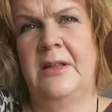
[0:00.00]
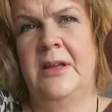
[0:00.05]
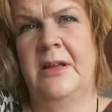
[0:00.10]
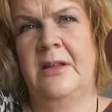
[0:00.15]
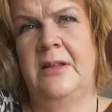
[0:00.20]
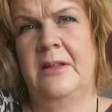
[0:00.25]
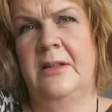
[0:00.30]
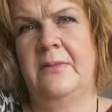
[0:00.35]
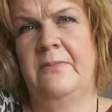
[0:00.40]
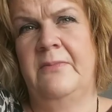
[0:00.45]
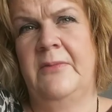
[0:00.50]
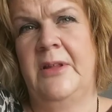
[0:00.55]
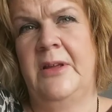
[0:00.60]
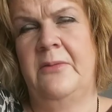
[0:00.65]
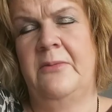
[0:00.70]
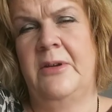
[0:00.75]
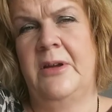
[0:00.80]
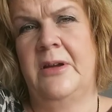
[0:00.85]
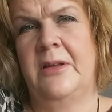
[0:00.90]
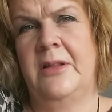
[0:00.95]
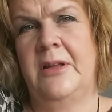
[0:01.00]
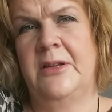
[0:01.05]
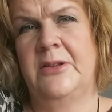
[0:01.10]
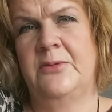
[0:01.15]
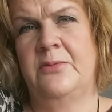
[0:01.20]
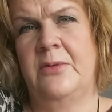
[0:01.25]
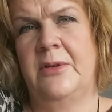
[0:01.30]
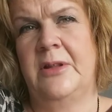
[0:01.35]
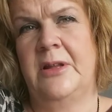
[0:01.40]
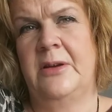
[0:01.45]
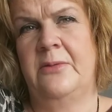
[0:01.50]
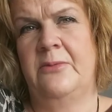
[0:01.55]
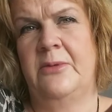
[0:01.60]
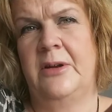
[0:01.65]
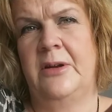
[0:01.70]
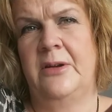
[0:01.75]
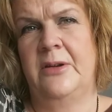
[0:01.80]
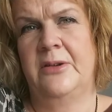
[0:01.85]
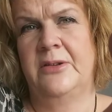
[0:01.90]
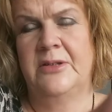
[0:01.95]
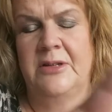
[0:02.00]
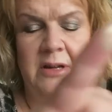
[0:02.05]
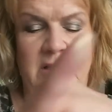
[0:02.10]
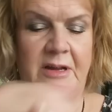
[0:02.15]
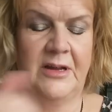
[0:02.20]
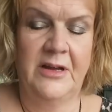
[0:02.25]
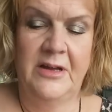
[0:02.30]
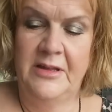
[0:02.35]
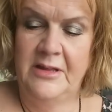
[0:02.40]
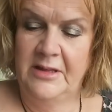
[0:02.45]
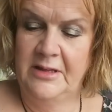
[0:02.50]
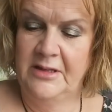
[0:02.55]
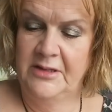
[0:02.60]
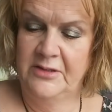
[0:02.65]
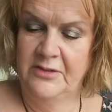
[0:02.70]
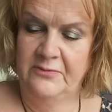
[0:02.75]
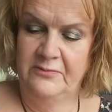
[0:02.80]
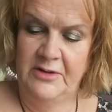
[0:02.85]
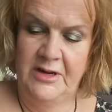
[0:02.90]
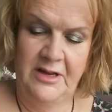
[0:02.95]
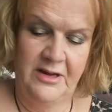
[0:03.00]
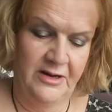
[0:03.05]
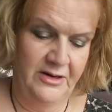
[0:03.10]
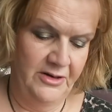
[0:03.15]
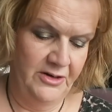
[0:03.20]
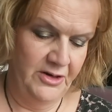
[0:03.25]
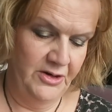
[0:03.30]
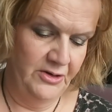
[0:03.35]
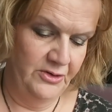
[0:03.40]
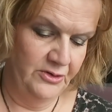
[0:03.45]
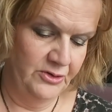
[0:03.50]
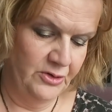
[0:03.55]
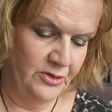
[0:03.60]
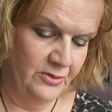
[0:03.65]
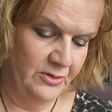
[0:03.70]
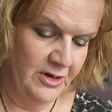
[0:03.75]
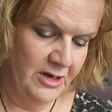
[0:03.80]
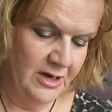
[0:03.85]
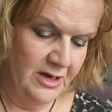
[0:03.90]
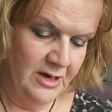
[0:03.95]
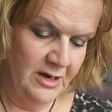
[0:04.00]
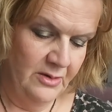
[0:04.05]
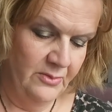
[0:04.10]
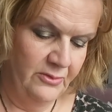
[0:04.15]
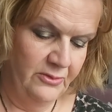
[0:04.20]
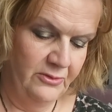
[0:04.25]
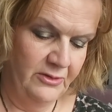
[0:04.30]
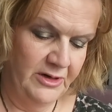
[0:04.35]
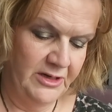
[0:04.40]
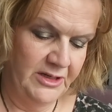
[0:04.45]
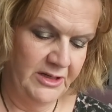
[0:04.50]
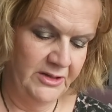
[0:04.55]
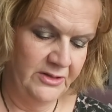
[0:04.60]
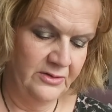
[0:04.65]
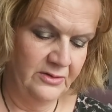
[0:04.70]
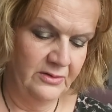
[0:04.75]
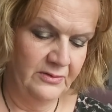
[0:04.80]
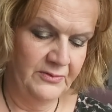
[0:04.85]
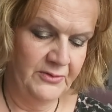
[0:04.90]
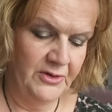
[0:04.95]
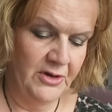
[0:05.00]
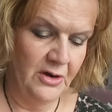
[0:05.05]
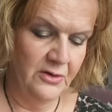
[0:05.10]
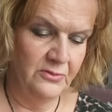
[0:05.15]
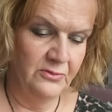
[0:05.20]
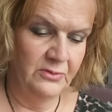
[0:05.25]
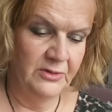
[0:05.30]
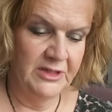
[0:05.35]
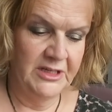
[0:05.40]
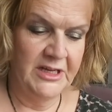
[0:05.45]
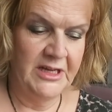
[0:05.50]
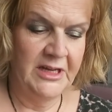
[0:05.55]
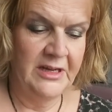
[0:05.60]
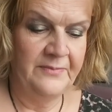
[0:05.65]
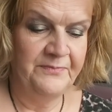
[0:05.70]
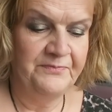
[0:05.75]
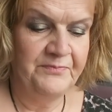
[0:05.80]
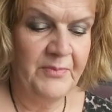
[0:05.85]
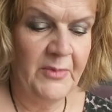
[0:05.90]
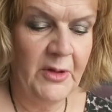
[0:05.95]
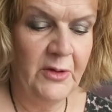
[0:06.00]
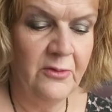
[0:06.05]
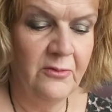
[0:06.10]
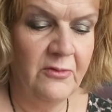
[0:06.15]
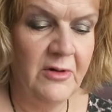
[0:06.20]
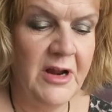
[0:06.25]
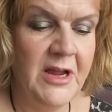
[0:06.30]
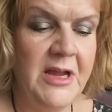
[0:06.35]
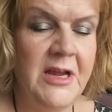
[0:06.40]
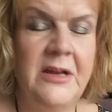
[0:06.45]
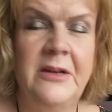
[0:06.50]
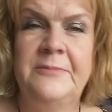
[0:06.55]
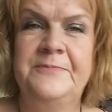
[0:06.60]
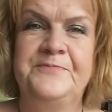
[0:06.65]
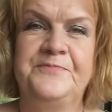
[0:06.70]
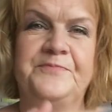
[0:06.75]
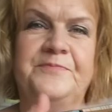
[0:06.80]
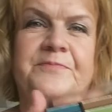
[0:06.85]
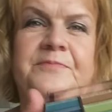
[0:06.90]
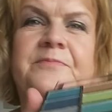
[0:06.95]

That, there we are, that's what that one looks like. I think that's a really unusual, pretty sort of goldy green.